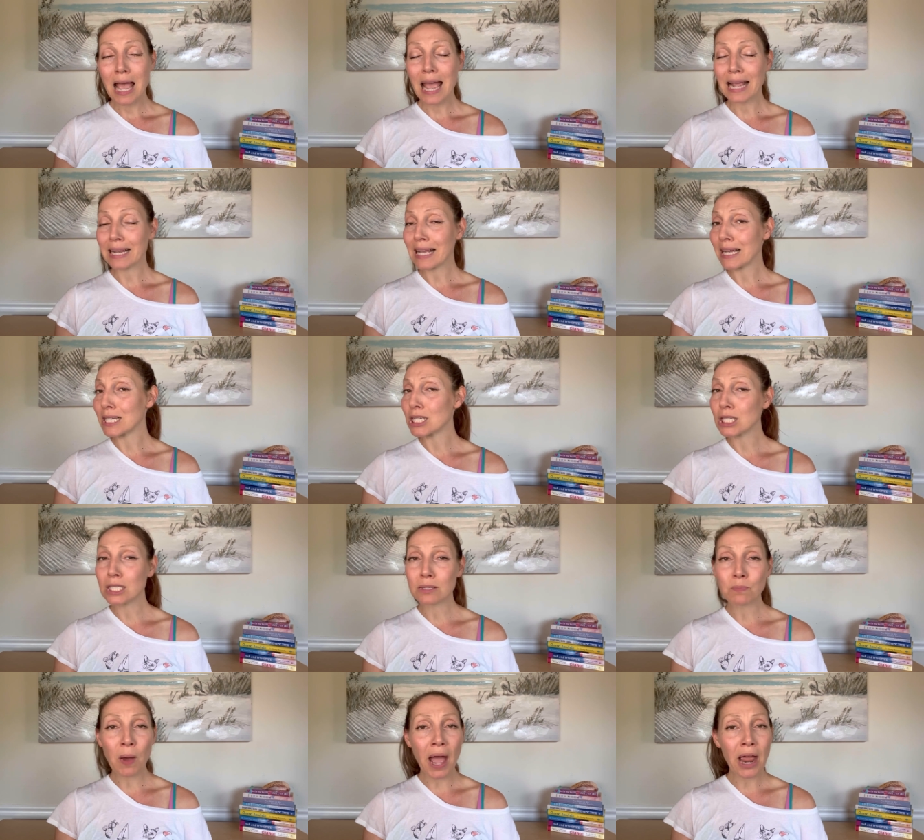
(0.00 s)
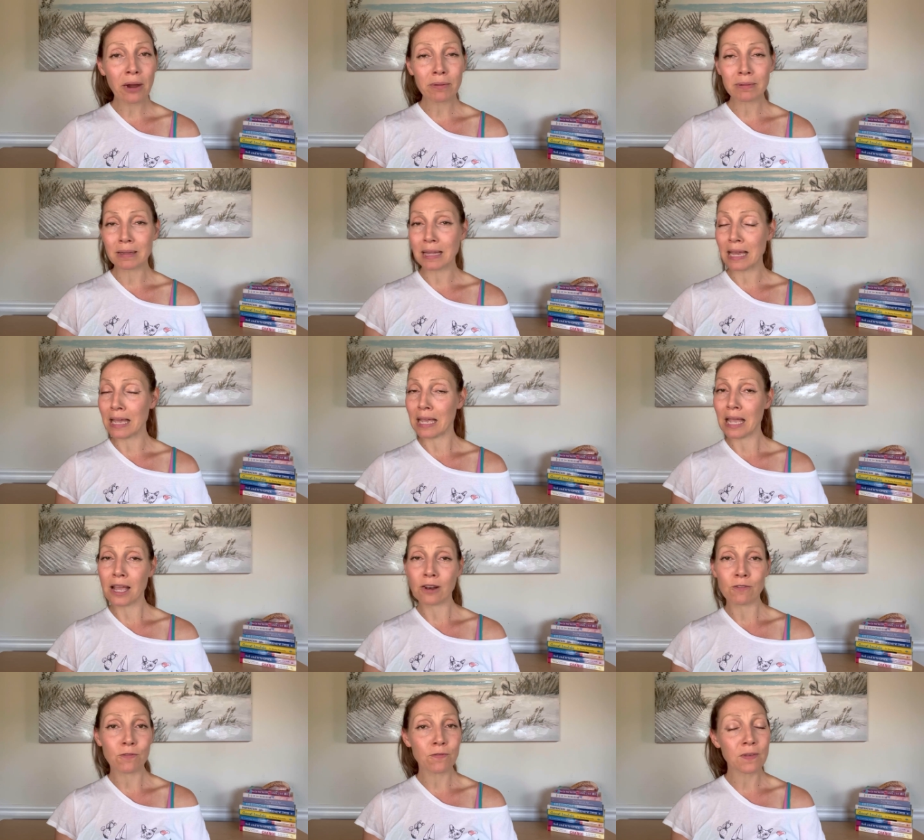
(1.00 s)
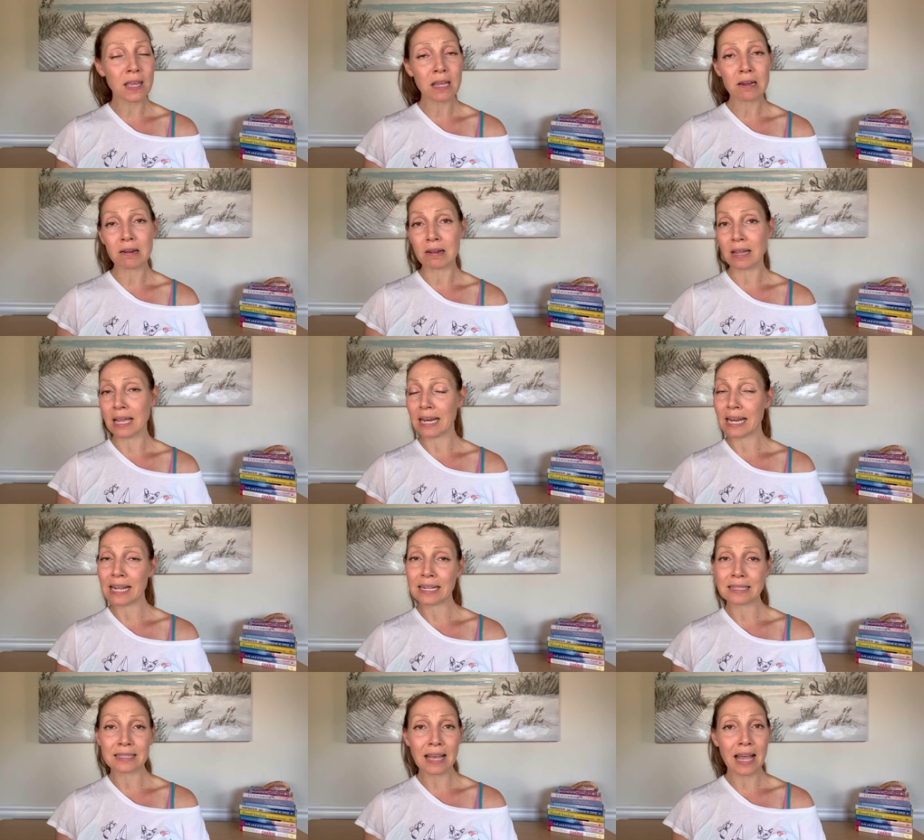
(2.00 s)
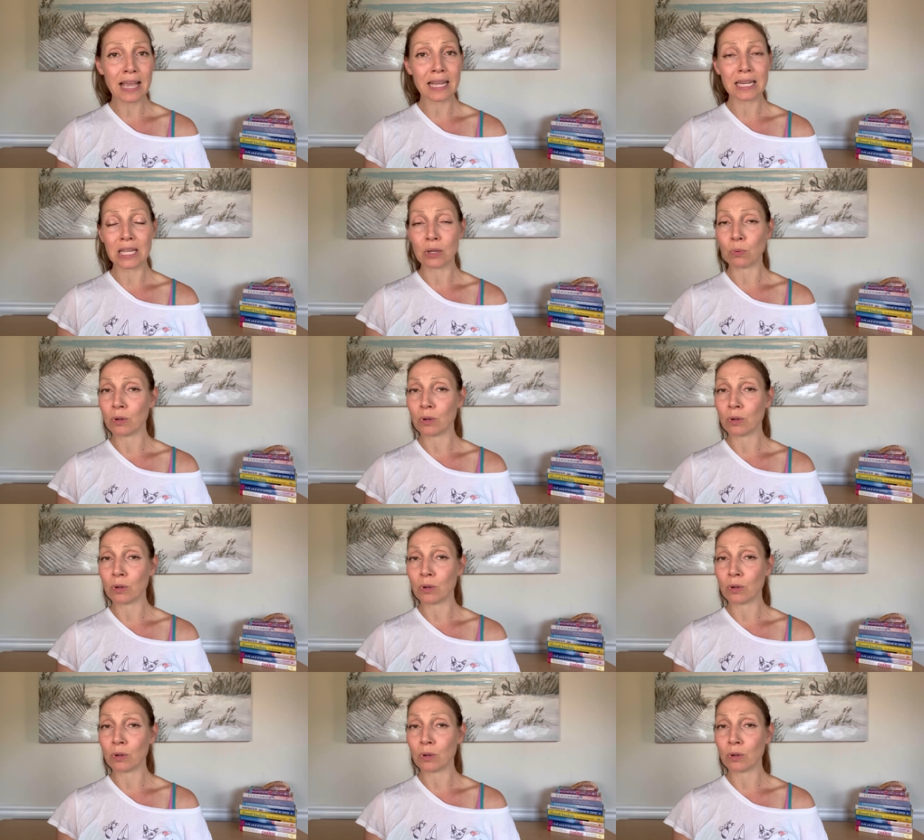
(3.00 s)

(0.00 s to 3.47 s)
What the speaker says: and kind of spiraling in fear and anxiety,